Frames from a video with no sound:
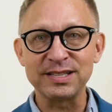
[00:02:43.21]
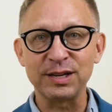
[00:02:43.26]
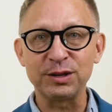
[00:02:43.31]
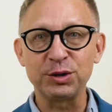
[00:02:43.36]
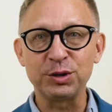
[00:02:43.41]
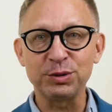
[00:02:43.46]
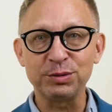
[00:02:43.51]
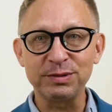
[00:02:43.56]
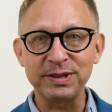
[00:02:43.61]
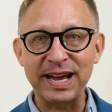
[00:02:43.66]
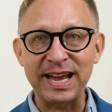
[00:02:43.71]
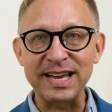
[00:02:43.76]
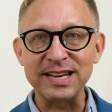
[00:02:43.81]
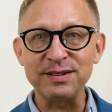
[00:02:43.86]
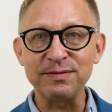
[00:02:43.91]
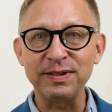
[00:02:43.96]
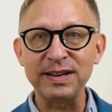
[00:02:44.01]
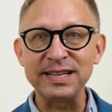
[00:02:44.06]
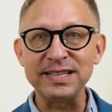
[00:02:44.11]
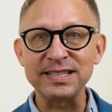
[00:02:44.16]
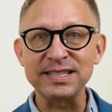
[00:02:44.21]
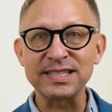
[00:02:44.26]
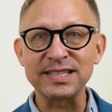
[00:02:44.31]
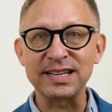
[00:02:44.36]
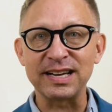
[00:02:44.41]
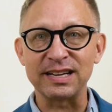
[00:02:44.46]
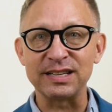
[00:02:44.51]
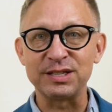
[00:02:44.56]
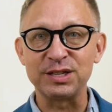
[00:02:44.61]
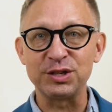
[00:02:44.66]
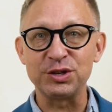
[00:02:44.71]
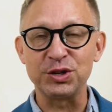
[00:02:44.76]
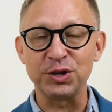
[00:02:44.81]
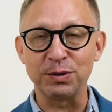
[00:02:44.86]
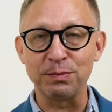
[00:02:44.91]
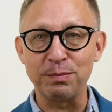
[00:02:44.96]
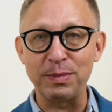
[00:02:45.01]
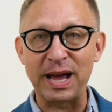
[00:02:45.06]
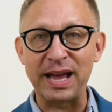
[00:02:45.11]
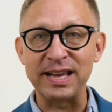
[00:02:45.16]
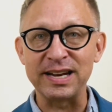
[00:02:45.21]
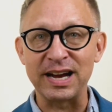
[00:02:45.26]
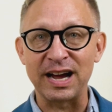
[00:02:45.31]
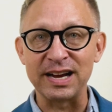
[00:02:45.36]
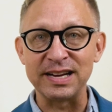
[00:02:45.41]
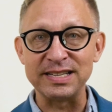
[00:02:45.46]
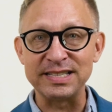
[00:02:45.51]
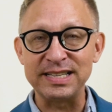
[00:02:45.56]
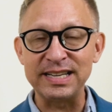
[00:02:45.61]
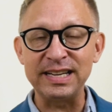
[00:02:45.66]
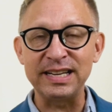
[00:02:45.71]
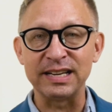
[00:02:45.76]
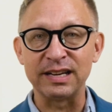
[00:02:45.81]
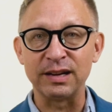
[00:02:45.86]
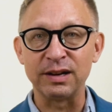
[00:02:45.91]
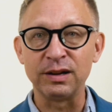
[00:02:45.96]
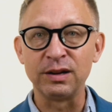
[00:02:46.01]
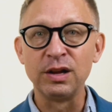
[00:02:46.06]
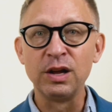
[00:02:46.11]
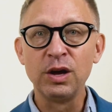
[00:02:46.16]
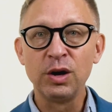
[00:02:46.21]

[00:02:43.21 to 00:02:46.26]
it creatively discusses your main idea,